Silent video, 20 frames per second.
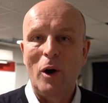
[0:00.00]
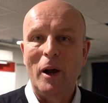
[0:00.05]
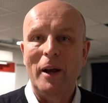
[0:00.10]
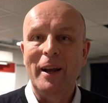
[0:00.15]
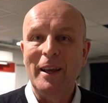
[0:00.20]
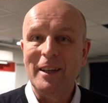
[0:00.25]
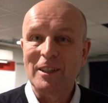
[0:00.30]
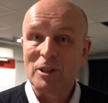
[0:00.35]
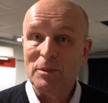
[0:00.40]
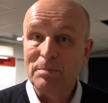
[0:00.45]

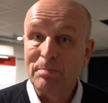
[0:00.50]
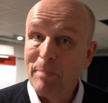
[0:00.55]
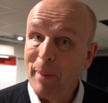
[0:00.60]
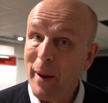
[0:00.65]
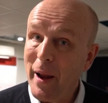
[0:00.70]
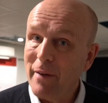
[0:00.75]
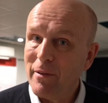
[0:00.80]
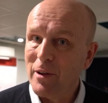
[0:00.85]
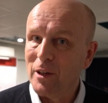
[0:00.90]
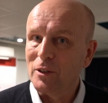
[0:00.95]

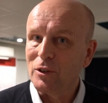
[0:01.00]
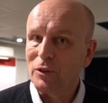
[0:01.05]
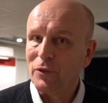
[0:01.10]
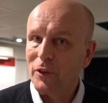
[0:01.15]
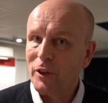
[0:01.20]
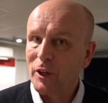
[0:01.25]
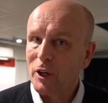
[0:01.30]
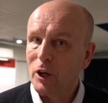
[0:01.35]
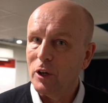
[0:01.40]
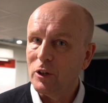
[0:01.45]
experience
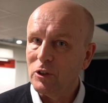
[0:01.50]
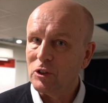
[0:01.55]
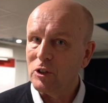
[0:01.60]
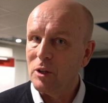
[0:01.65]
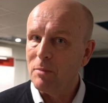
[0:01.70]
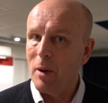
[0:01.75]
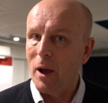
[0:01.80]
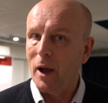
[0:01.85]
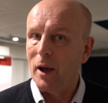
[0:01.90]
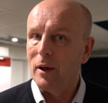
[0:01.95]
for the
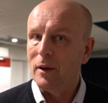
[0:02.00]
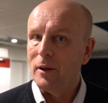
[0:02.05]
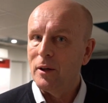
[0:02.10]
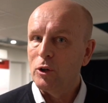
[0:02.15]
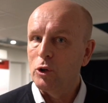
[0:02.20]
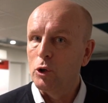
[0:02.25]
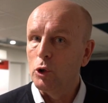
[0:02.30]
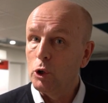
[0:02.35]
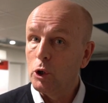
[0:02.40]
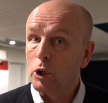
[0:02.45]
customer,
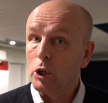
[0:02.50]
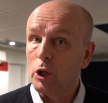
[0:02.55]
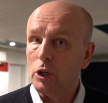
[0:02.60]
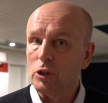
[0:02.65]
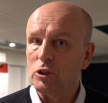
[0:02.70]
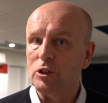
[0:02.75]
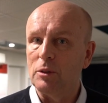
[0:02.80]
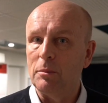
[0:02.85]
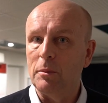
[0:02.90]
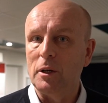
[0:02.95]
good
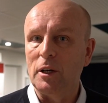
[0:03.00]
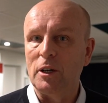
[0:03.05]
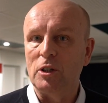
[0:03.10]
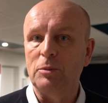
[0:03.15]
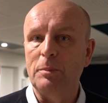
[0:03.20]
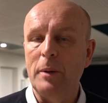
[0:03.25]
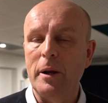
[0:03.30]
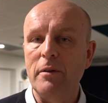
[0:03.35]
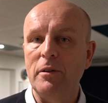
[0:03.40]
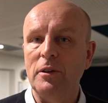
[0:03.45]
customer
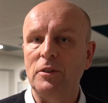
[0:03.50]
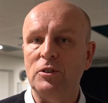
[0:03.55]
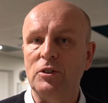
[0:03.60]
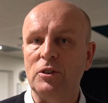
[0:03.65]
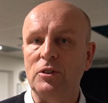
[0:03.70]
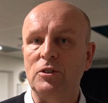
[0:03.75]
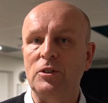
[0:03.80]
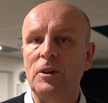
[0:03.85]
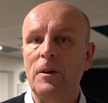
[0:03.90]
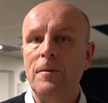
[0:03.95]

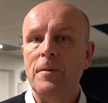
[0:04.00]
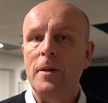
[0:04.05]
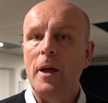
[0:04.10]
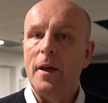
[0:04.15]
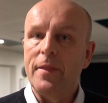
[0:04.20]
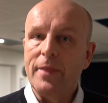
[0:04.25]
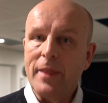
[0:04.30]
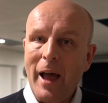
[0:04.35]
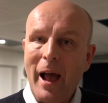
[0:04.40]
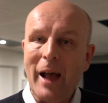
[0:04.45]
experiences.
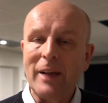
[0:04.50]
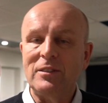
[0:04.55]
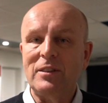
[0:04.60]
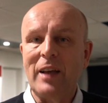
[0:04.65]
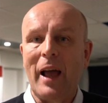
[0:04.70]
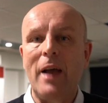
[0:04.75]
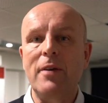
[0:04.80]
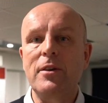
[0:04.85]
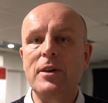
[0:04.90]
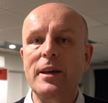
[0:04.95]
And that's
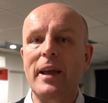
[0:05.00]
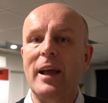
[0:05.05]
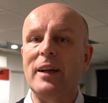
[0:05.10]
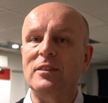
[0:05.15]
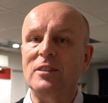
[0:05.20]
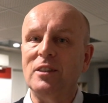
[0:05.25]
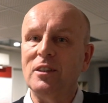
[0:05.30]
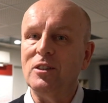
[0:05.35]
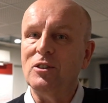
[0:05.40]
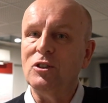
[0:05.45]
how you
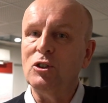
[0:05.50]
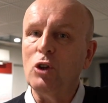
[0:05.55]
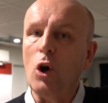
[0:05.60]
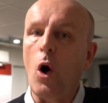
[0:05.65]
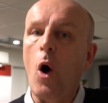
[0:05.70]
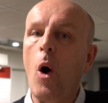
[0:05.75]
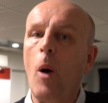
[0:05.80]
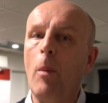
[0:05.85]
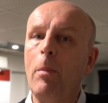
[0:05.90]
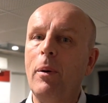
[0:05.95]
get to the
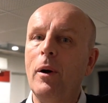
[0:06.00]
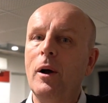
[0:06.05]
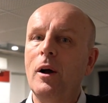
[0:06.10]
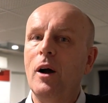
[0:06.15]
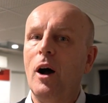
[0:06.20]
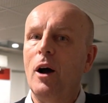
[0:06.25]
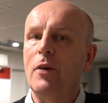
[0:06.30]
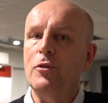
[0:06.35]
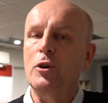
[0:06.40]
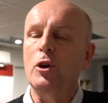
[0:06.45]
top
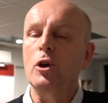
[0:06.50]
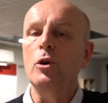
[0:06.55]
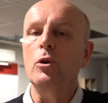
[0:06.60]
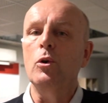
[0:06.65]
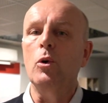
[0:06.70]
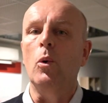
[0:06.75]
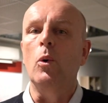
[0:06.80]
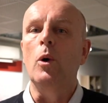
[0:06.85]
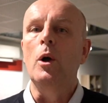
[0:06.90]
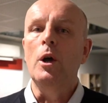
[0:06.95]
of
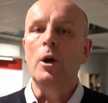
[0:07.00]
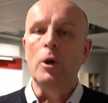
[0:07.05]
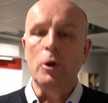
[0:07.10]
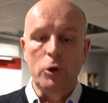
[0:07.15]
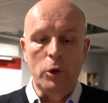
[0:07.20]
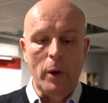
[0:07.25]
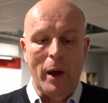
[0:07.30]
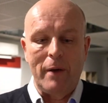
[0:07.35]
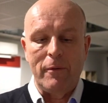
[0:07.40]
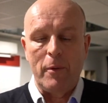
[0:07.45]
Google.
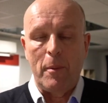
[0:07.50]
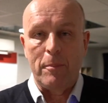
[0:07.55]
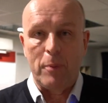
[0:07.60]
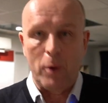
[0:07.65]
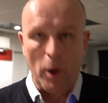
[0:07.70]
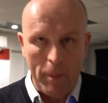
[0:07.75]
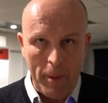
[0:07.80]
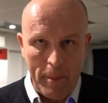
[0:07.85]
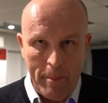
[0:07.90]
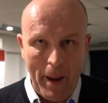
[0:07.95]
You have a
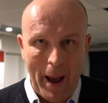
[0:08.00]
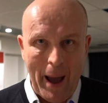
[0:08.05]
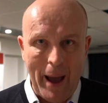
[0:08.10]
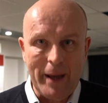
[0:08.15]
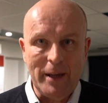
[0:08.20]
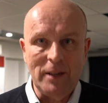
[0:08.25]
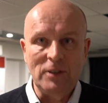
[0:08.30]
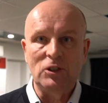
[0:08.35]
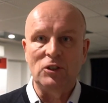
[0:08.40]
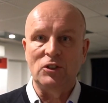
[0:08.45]
proper
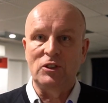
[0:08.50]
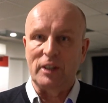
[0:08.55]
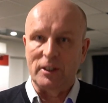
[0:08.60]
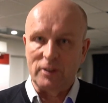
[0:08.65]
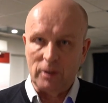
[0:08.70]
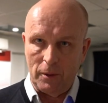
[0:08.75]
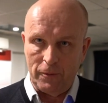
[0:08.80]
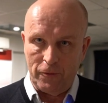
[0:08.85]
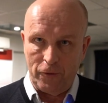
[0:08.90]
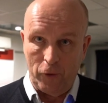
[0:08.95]
page
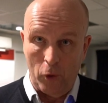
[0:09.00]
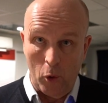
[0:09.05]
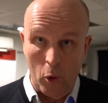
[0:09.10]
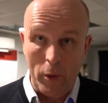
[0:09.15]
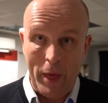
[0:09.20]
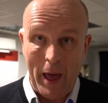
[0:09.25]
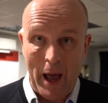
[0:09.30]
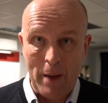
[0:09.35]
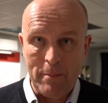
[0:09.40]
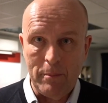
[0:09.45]
set up
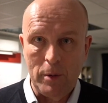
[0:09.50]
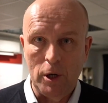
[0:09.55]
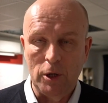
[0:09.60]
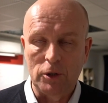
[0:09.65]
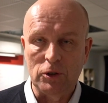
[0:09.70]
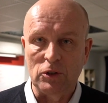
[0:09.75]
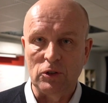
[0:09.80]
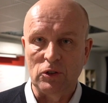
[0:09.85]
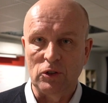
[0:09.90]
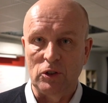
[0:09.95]
for that
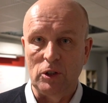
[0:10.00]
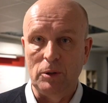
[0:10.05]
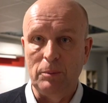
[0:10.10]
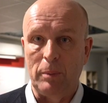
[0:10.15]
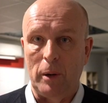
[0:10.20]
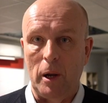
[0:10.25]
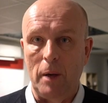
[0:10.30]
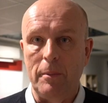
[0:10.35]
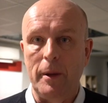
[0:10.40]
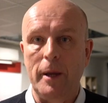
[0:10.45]
emergency
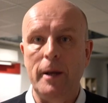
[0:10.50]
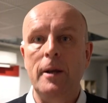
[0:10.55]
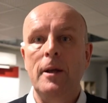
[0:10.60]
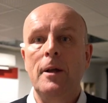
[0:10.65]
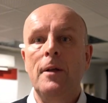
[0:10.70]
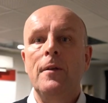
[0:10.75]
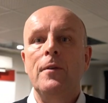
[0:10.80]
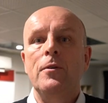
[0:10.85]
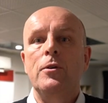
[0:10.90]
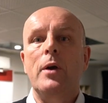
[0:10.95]
plumbing.
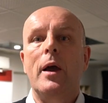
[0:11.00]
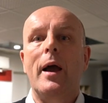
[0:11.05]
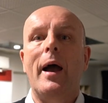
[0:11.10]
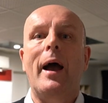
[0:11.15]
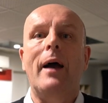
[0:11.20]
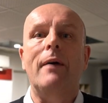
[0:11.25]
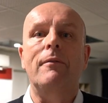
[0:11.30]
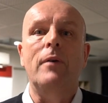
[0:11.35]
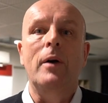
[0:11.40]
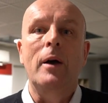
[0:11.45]
You
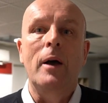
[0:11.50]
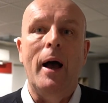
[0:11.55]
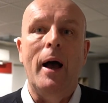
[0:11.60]
have